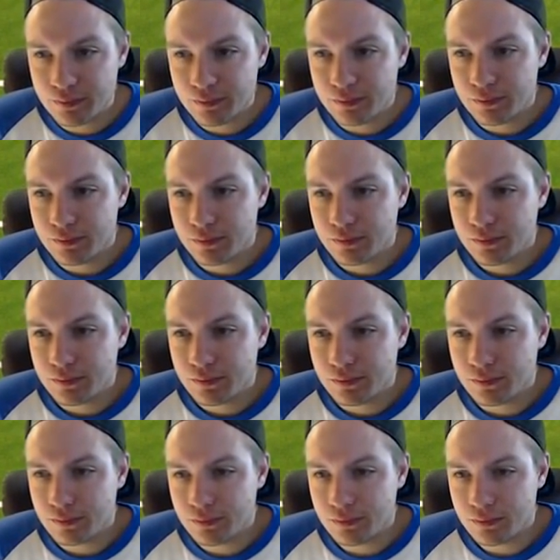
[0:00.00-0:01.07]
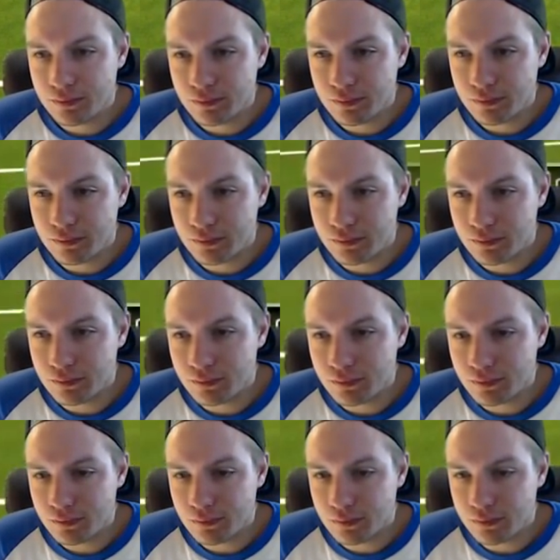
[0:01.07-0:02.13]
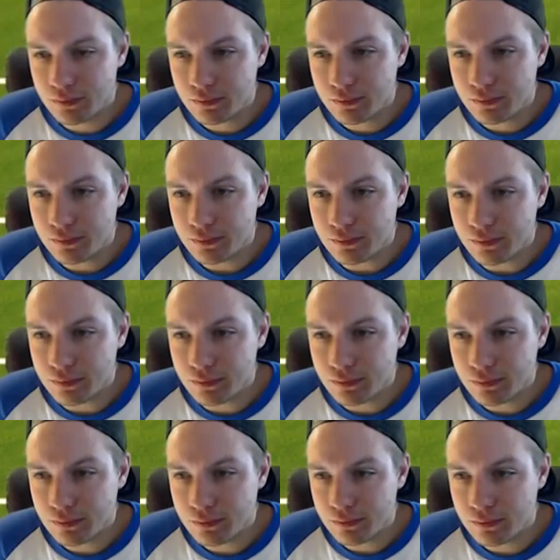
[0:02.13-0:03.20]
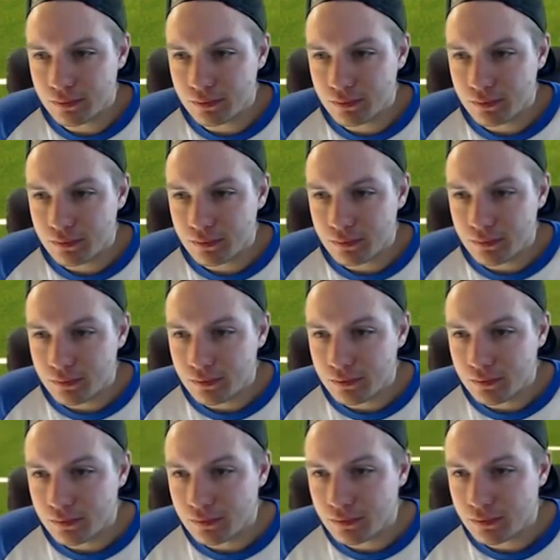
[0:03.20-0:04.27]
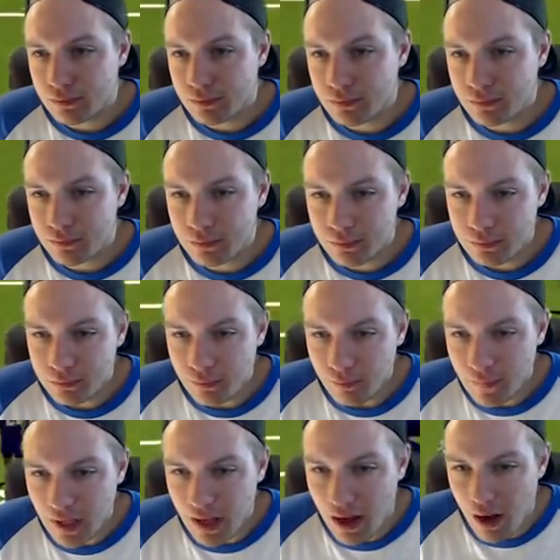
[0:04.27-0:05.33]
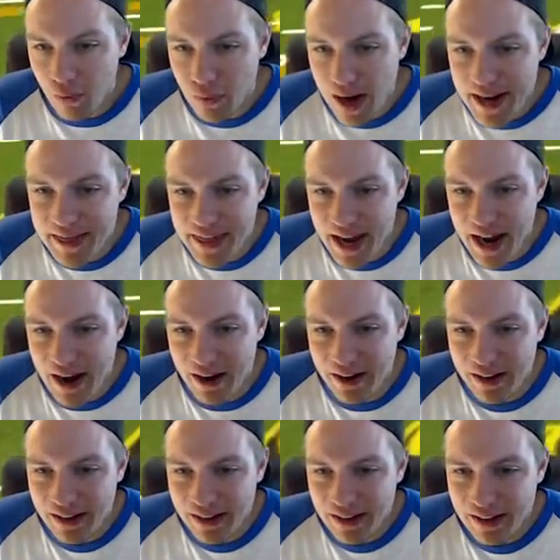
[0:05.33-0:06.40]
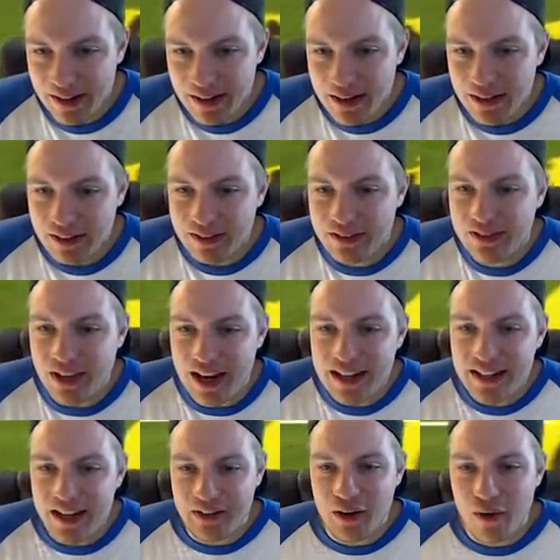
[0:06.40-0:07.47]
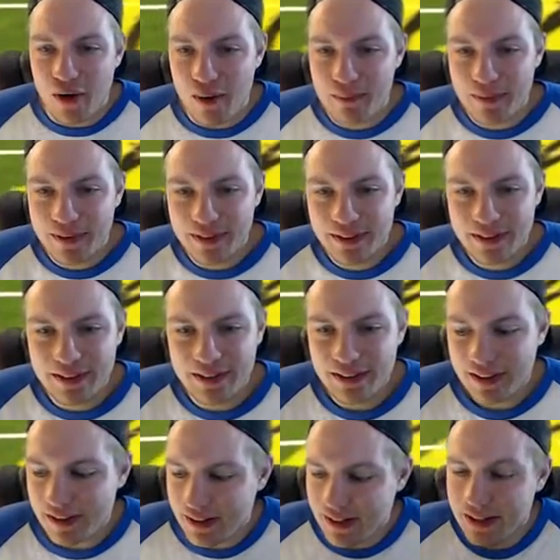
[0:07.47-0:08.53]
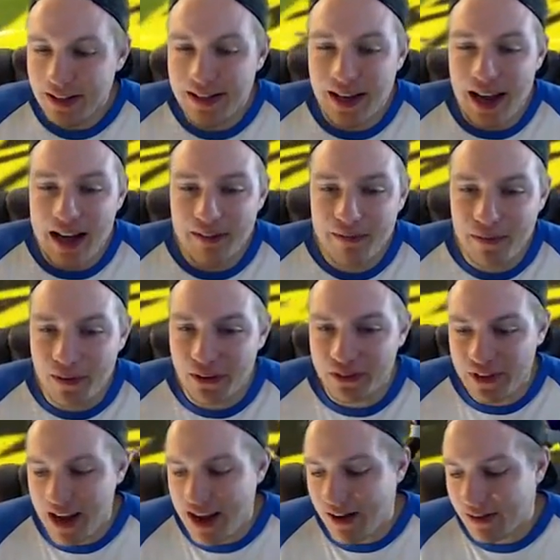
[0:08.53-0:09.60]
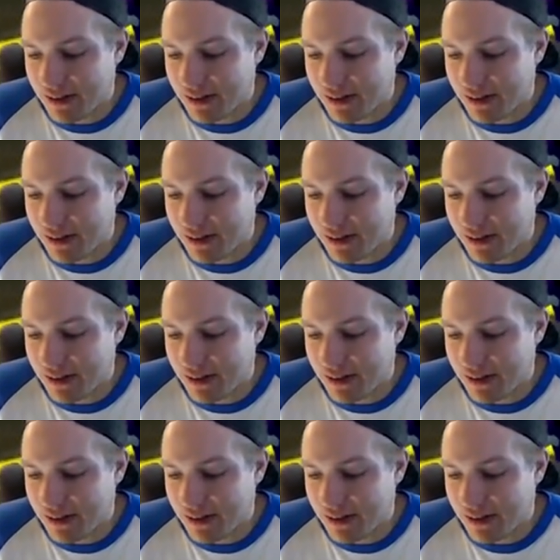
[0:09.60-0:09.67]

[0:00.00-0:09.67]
Empty backfield, quarterback in the gun, five wide receivers. Oh, right there. Zinged it to him. Got him first down.